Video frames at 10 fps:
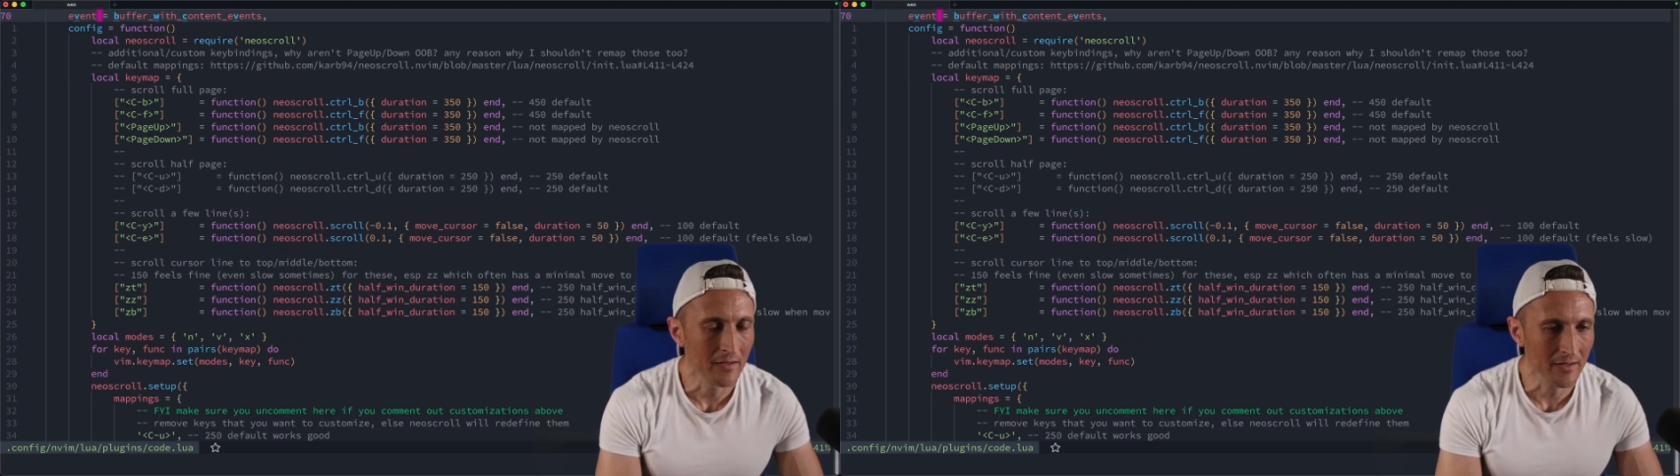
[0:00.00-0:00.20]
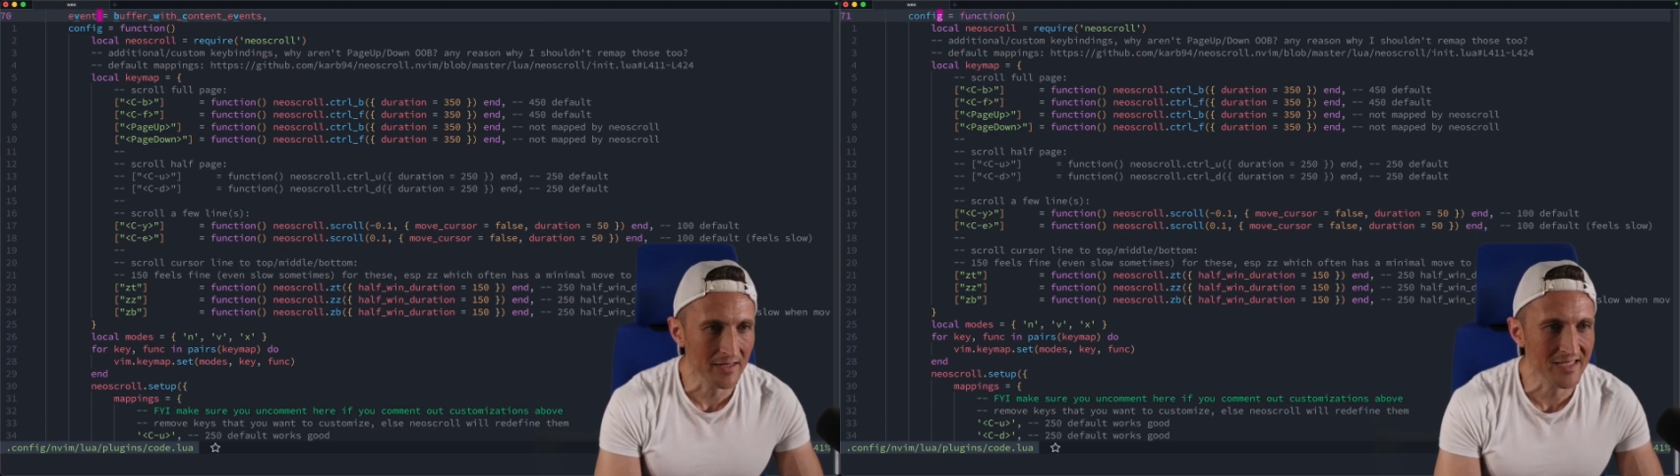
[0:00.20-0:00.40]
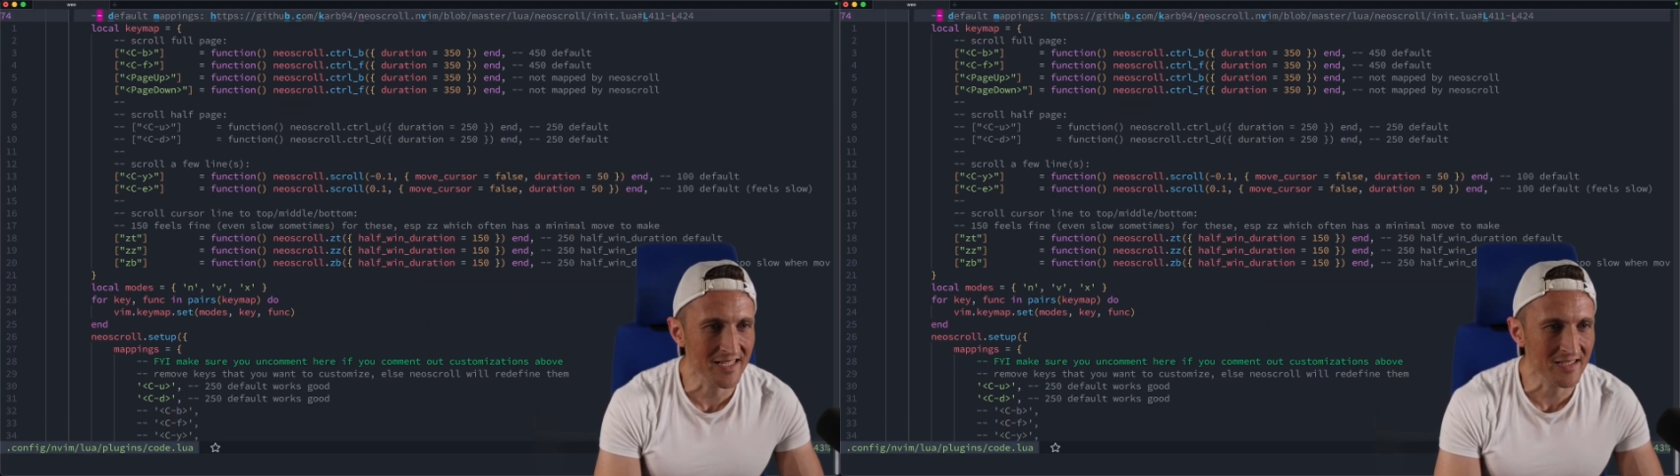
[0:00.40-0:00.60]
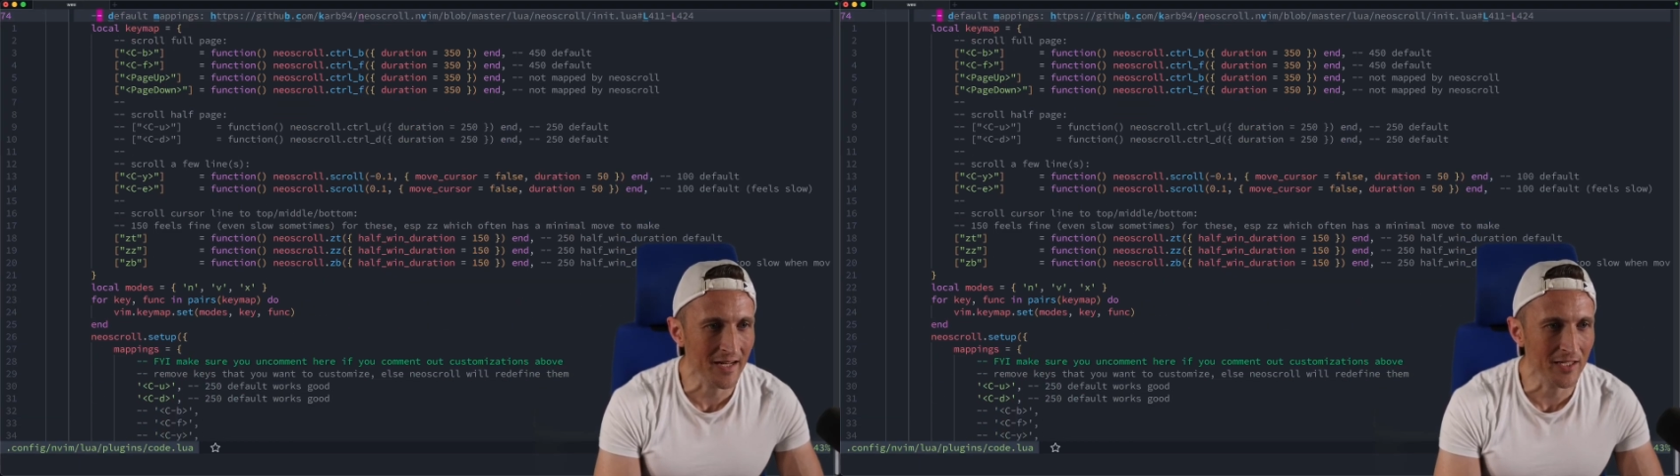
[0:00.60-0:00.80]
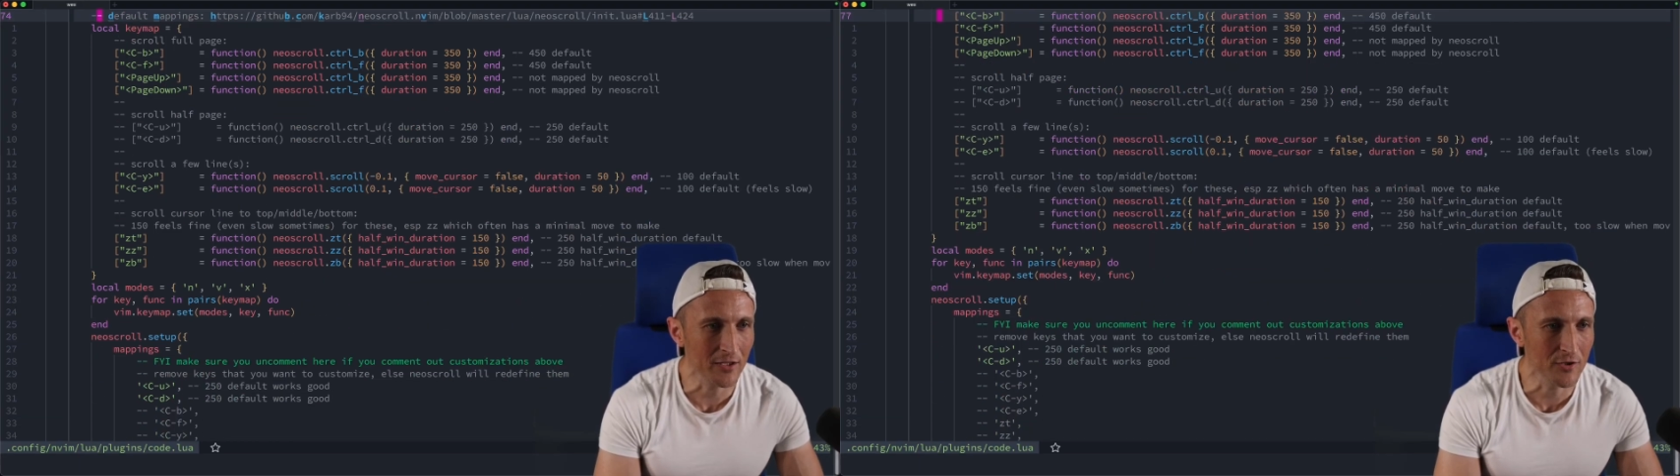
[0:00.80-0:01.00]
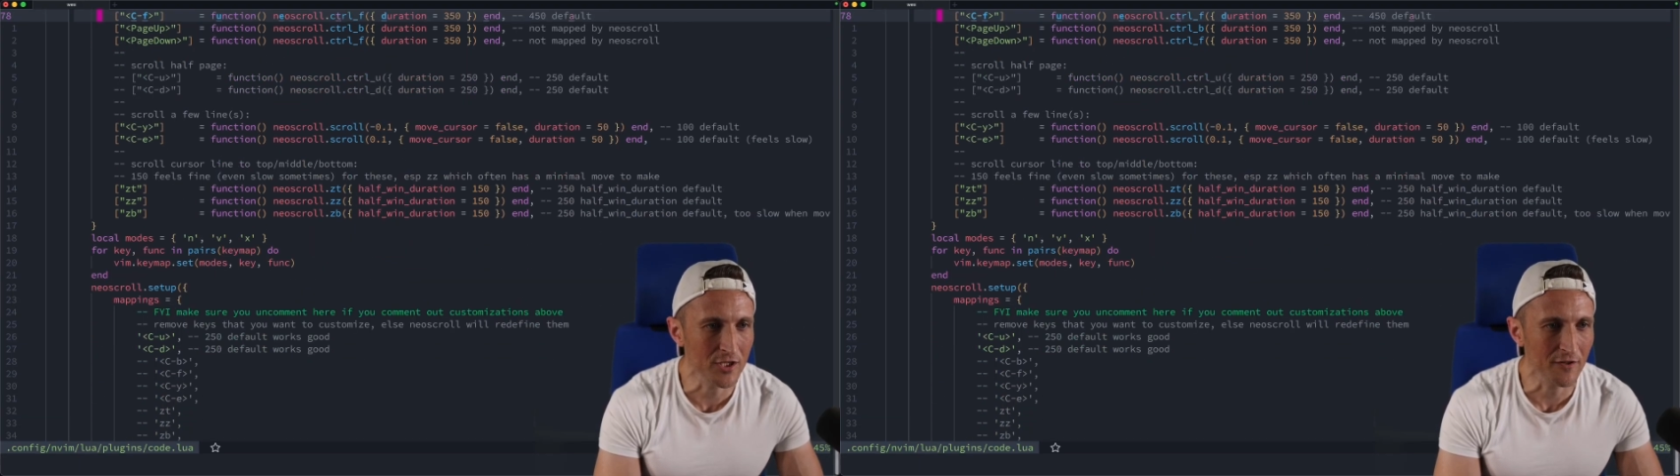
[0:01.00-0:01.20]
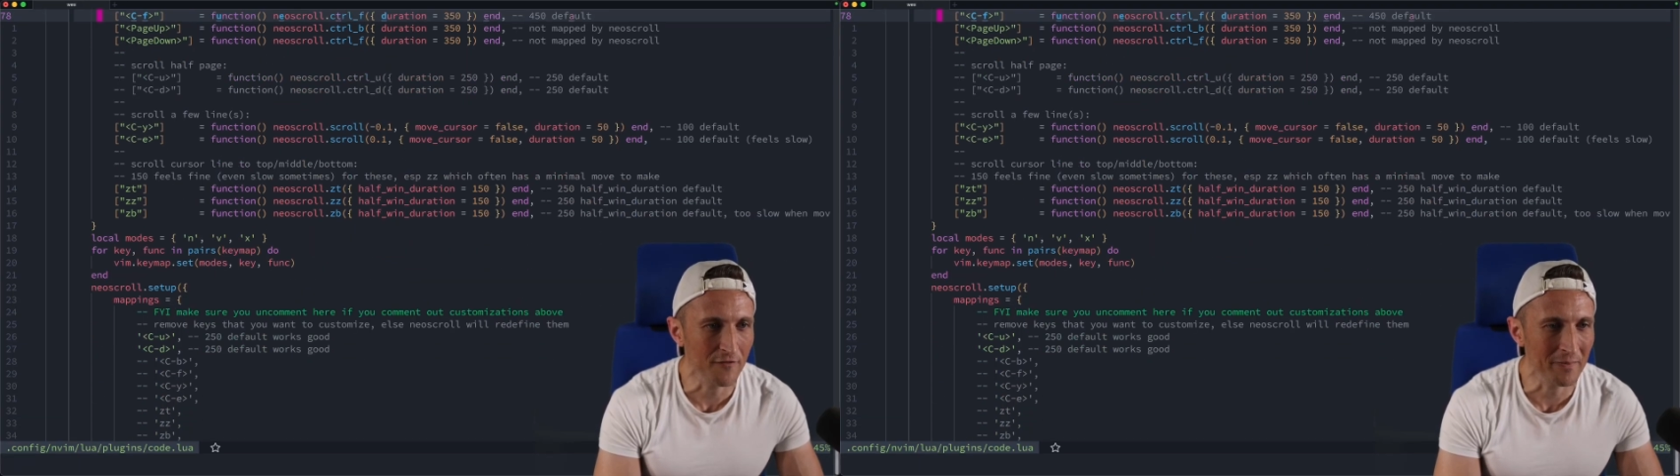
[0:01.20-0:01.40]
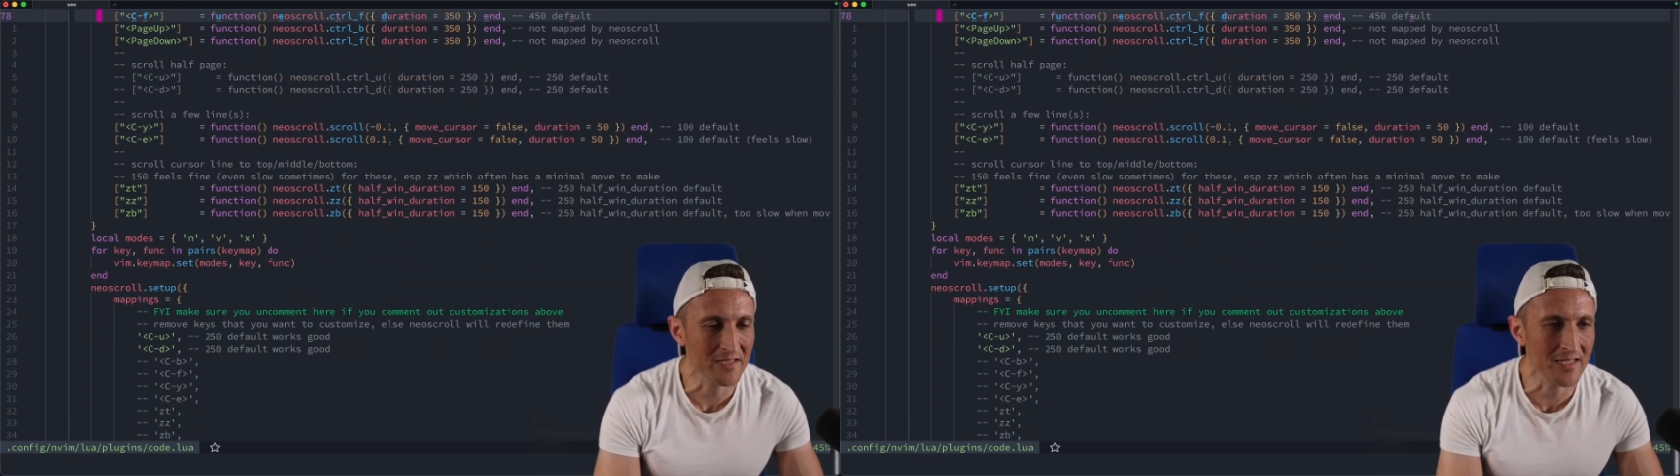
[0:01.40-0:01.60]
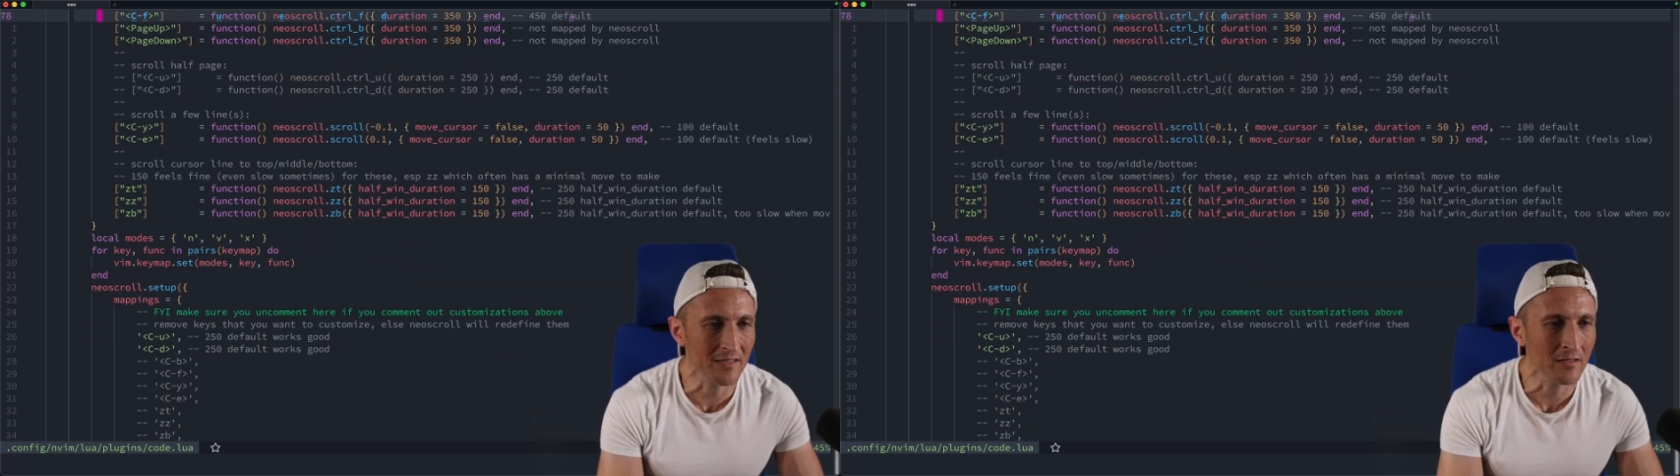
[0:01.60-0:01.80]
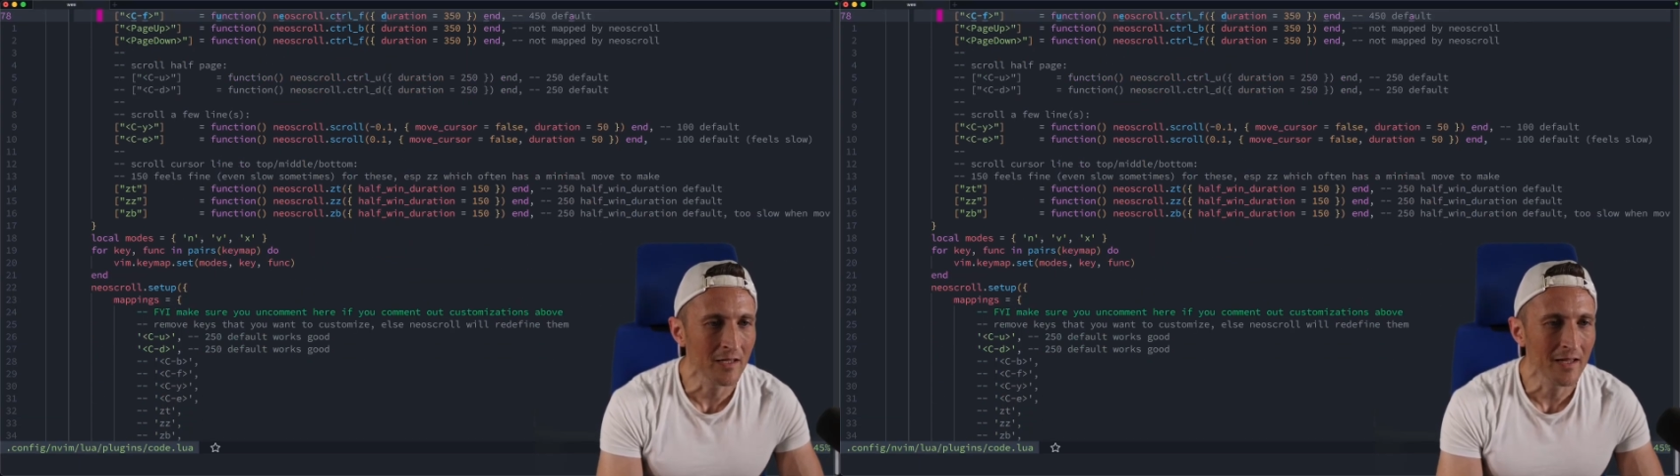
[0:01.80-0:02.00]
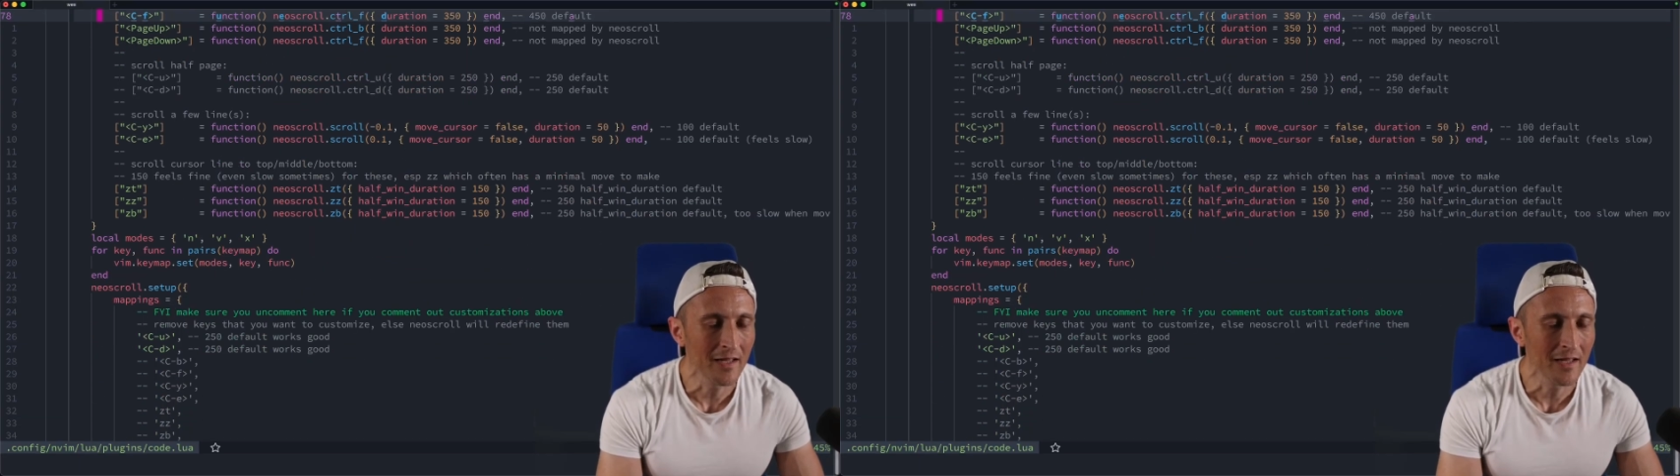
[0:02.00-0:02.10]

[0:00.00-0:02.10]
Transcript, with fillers: You can see it's not a huge shift, but still,